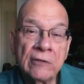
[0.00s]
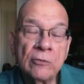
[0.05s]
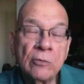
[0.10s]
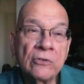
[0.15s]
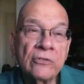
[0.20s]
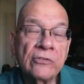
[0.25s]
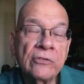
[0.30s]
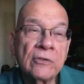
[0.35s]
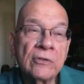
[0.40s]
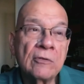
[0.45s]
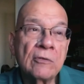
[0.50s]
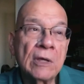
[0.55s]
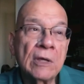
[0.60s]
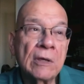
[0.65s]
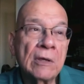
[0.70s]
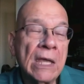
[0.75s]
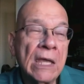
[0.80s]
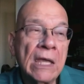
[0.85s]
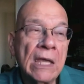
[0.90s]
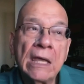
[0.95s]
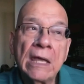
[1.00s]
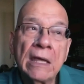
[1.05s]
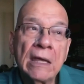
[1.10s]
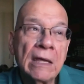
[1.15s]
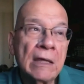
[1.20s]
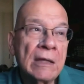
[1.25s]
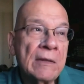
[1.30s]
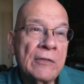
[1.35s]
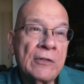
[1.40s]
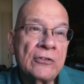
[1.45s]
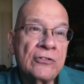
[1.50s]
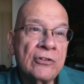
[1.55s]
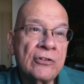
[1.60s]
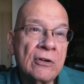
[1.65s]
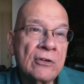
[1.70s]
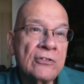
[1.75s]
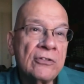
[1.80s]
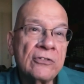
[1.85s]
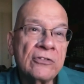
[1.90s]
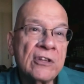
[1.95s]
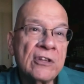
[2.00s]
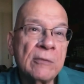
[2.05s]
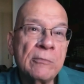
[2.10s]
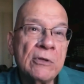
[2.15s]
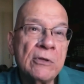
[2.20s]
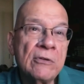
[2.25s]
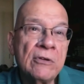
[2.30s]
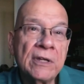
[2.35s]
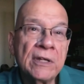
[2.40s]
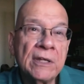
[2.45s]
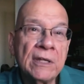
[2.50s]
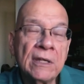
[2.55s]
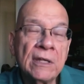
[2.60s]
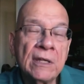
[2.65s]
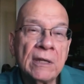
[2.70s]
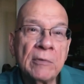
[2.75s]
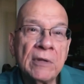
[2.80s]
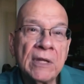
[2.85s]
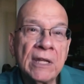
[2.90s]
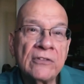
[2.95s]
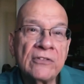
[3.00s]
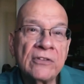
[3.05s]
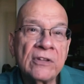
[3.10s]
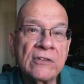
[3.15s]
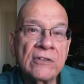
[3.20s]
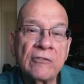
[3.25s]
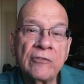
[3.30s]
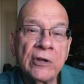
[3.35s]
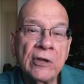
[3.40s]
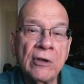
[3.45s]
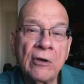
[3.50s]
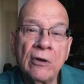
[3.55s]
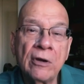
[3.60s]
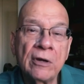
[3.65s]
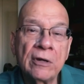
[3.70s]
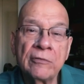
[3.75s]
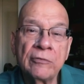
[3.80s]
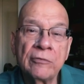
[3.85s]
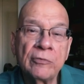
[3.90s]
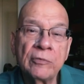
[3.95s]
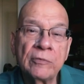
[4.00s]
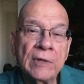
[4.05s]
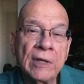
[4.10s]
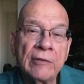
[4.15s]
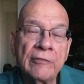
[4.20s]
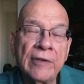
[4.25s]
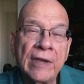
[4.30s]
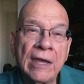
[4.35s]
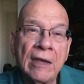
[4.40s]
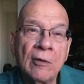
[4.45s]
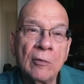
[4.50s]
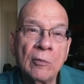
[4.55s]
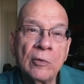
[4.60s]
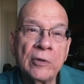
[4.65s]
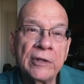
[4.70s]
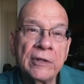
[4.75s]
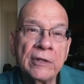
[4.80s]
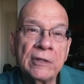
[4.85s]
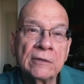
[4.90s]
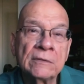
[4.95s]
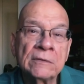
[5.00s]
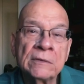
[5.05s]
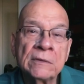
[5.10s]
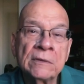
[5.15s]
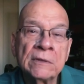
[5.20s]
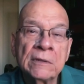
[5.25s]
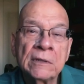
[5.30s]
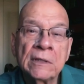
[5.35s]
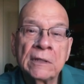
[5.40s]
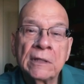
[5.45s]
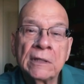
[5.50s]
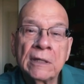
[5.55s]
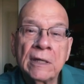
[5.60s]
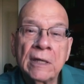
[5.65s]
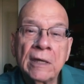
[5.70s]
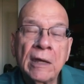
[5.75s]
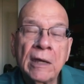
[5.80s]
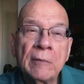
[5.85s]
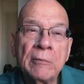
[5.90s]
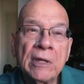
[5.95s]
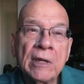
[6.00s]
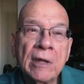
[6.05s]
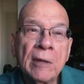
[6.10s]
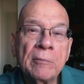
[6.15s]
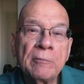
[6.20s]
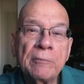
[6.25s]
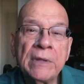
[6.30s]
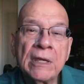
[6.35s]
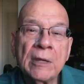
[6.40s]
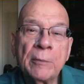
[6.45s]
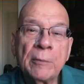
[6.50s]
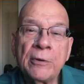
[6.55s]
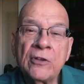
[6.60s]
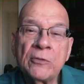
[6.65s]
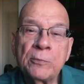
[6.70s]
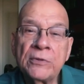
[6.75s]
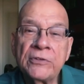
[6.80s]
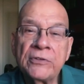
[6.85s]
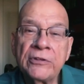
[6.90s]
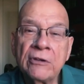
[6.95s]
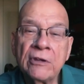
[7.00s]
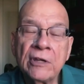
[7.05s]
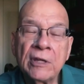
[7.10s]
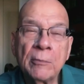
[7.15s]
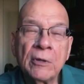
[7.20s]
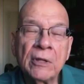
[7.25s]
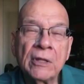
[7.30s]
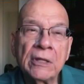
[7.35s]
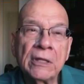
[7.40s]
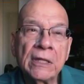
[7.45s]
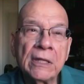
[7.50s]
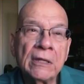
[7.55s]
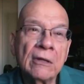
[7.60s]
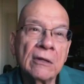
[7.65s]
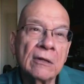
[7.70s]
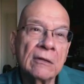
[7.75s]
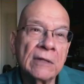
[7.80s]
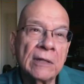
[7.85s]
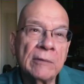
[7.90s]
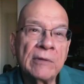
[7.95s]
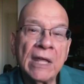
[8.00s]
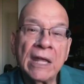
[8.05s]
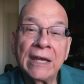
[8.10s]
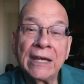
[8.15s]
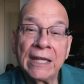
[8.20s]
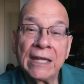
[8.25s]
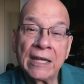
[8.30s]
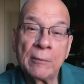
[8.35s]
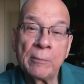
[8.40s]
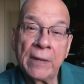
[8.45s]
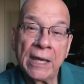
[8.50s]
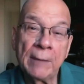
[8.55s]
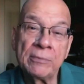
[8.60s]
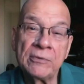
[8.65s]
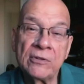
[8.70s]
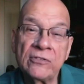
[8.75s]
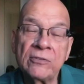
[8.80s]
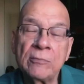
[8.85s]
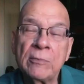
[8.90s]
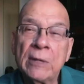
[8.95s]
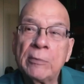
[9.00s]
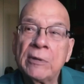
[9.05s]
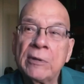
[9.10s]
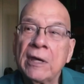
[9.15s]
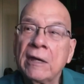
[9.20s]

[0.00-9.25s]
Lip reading: And of course, the church's community, I mean, that's at the very heart of how we. I mean, I'm being a Presbyterian. I'm not an Anabaptist.